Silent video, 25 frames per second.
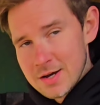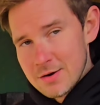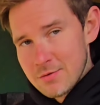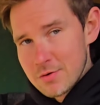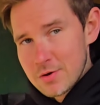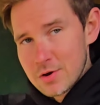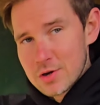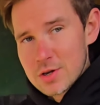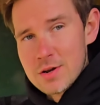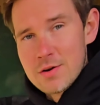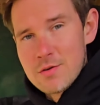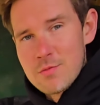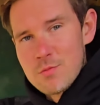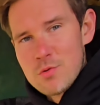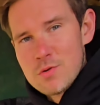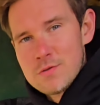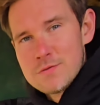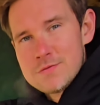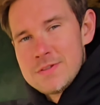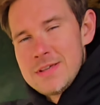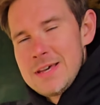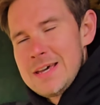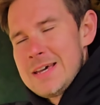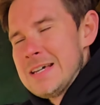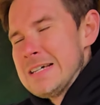We're gonna
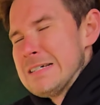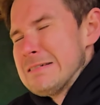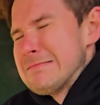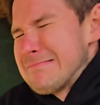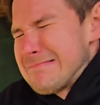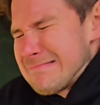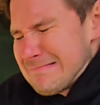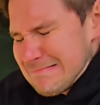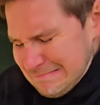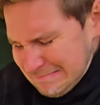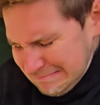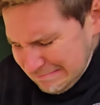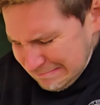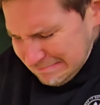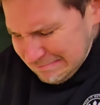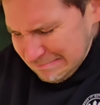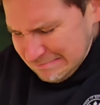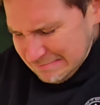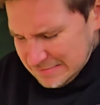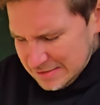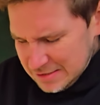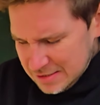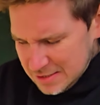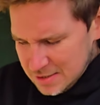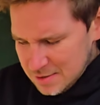remove the
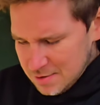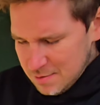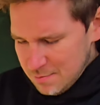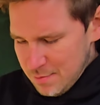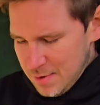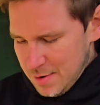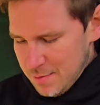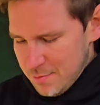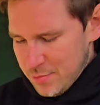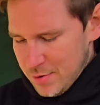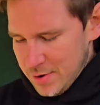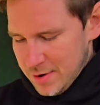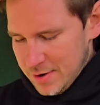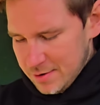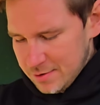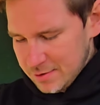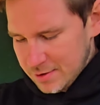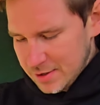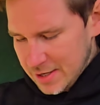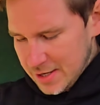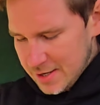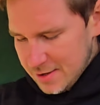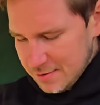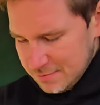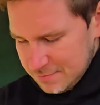membrane,
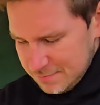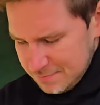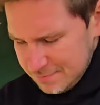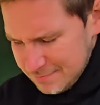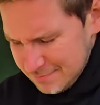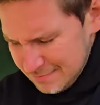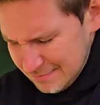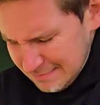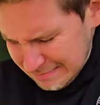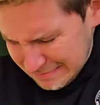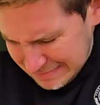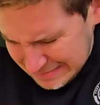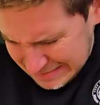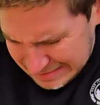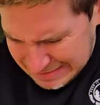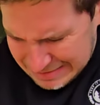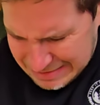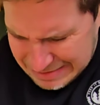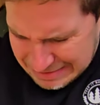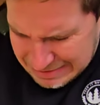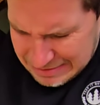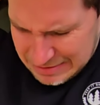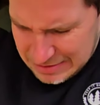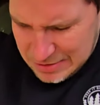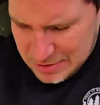okay?
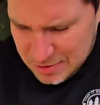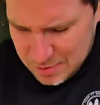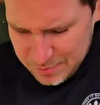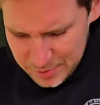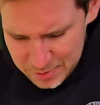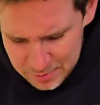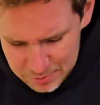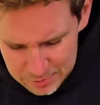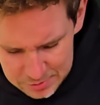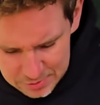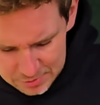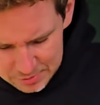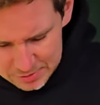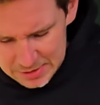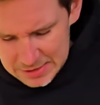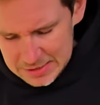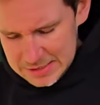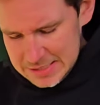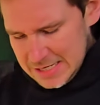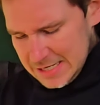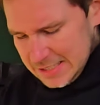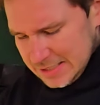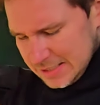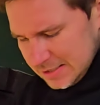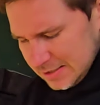Nobody wants to eat
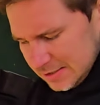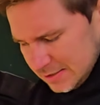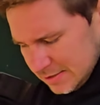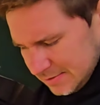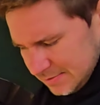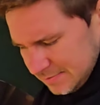that.